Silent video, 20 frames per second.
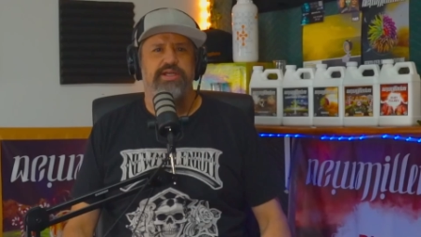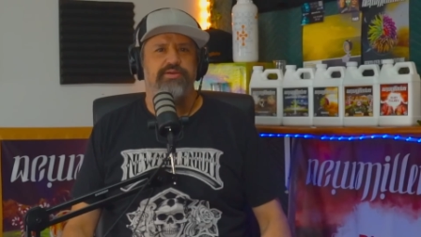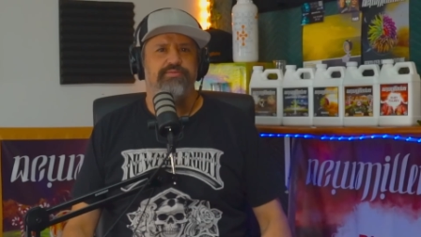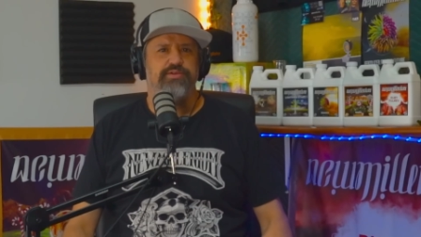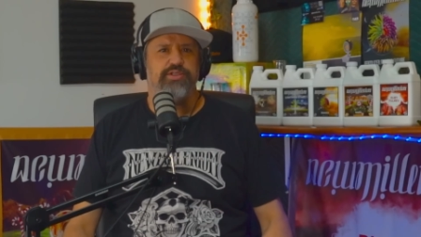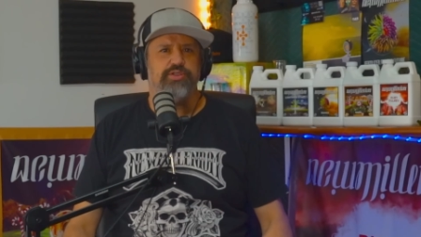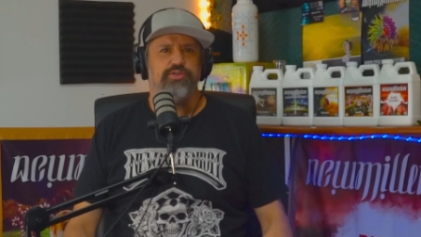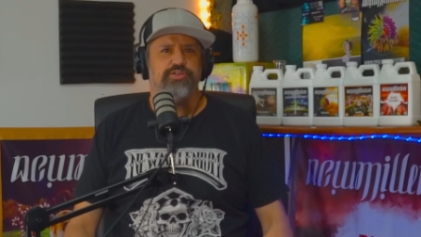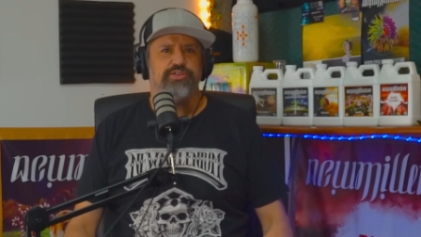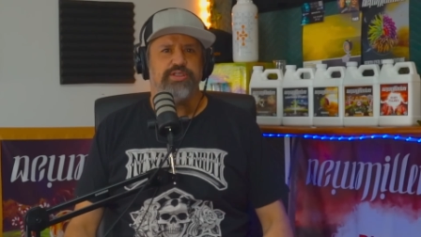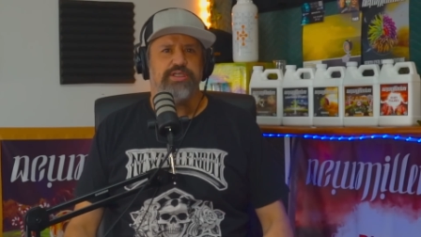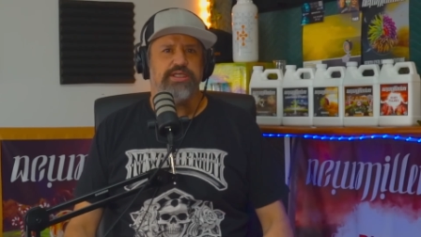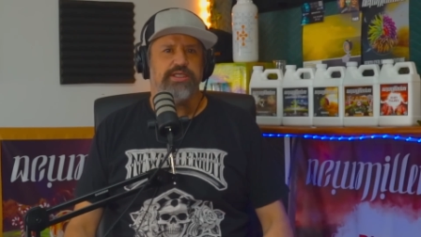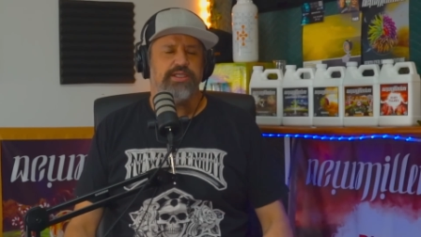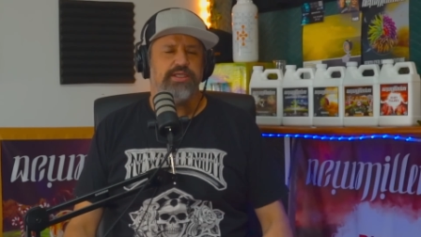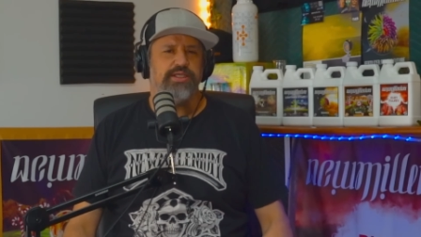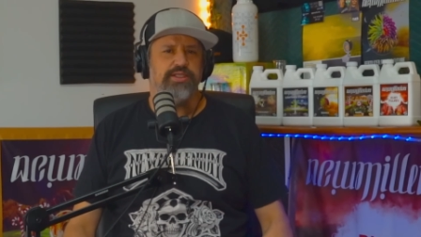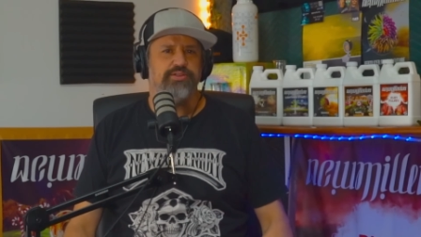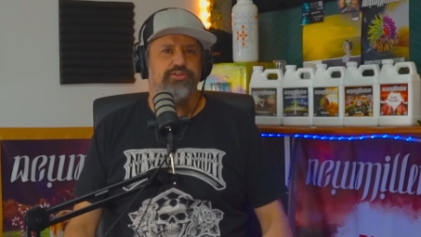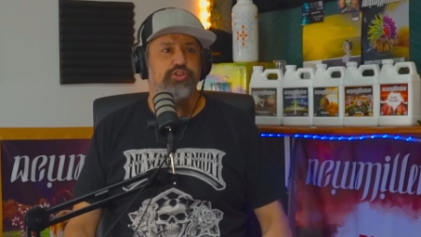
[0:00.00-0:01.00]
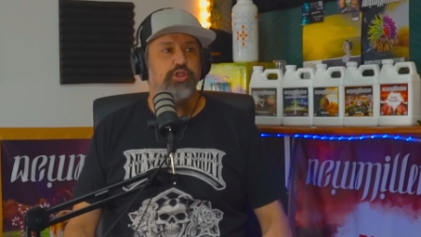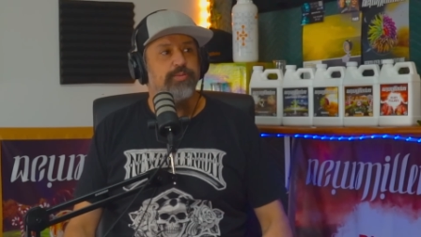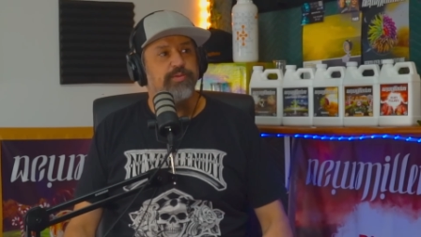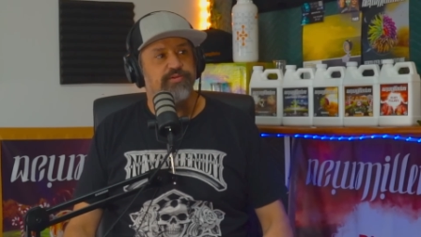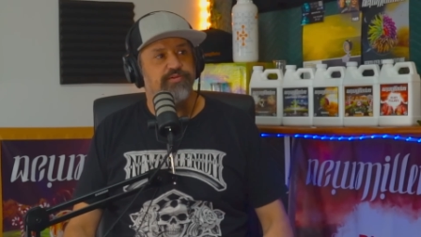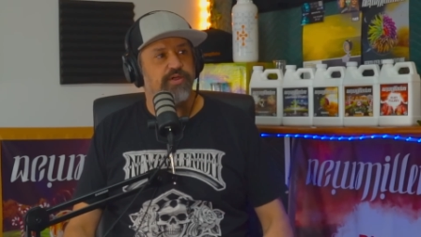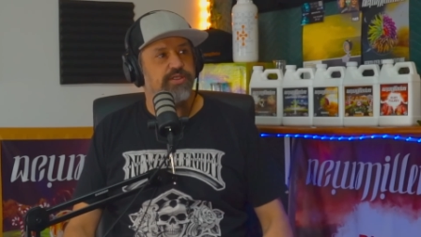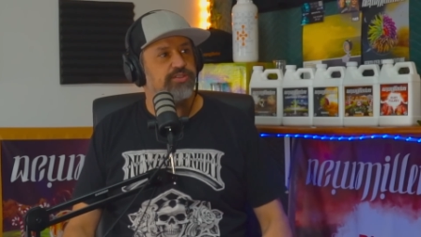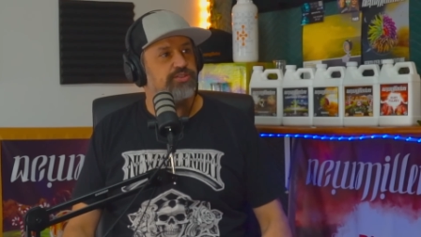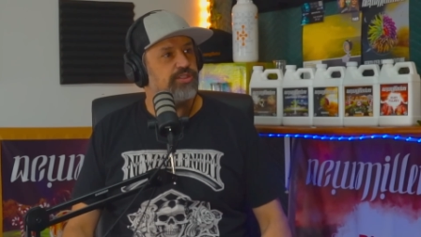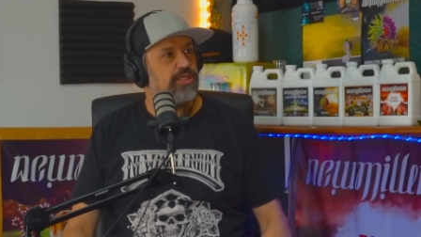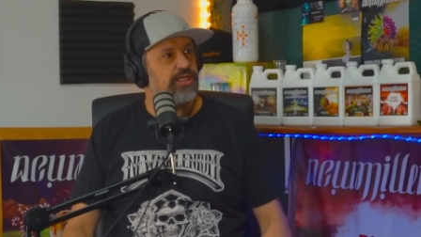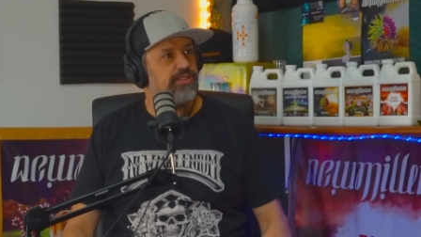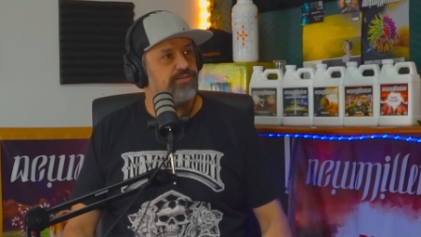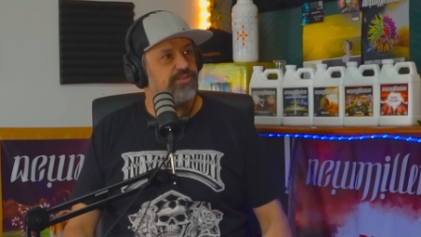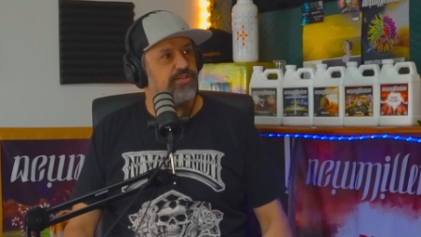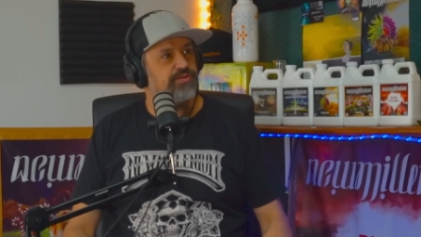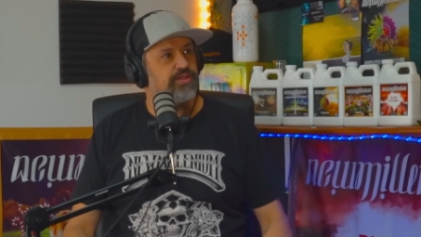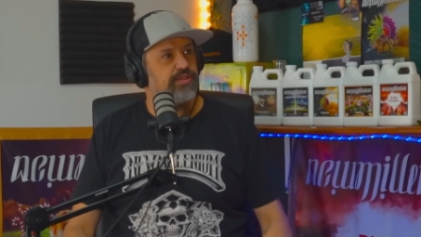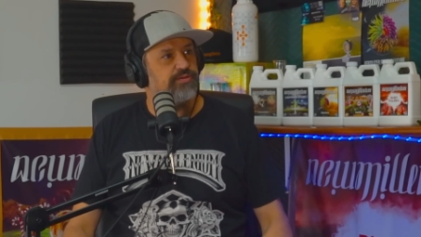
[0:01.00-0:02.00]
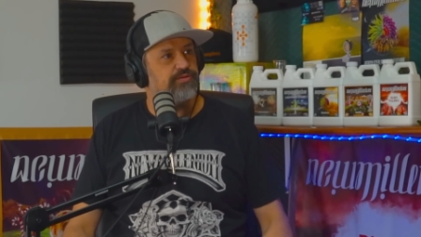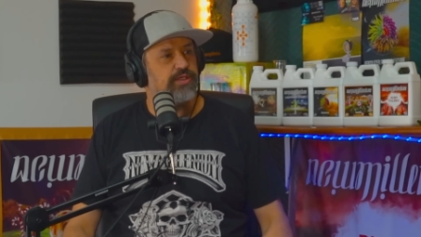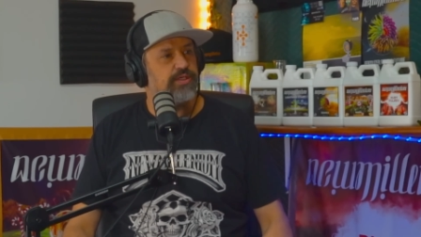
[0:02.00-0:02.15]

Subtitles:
even using it in Superfund sites and things